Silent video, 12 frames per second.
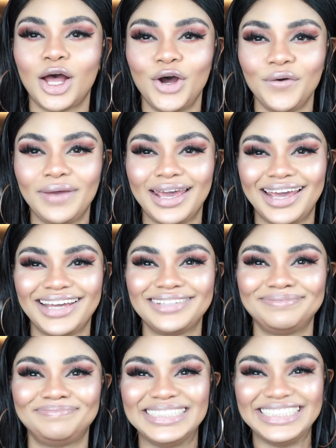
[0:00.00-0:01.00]

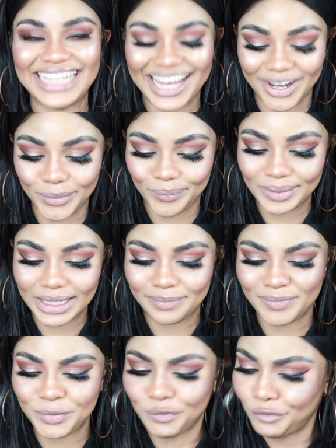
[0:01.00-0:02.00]
okay, now let me